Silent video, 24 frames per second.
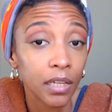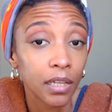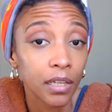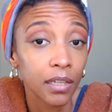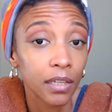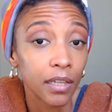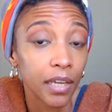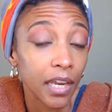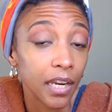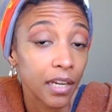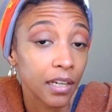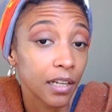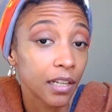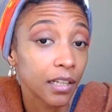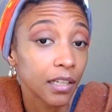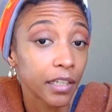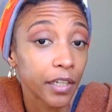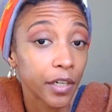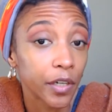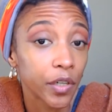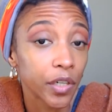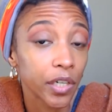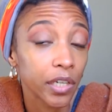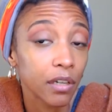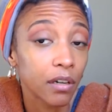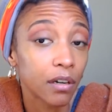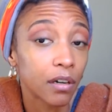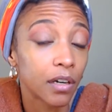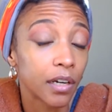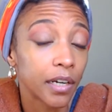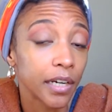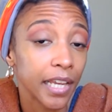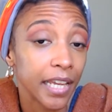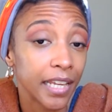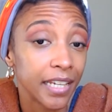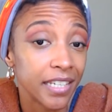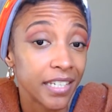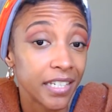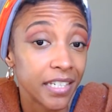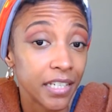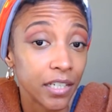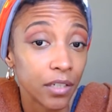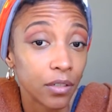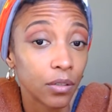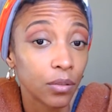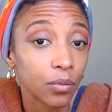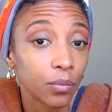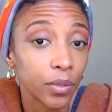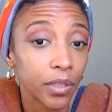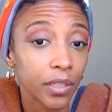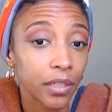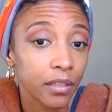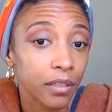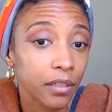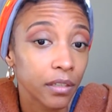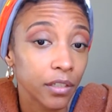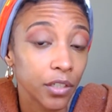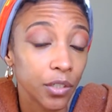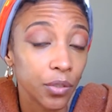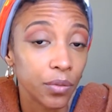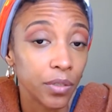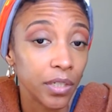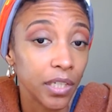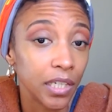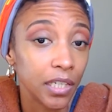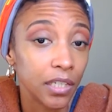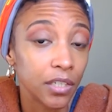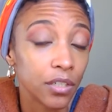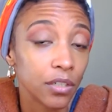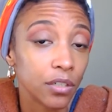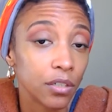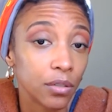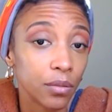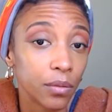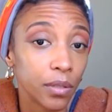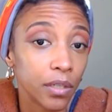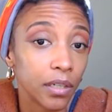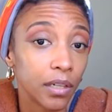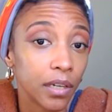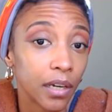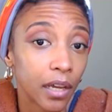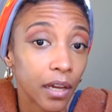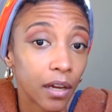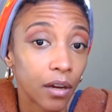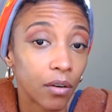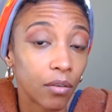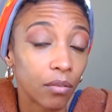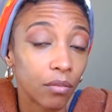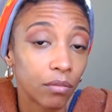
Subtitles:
gain clarity on and deal with, you need to do it now.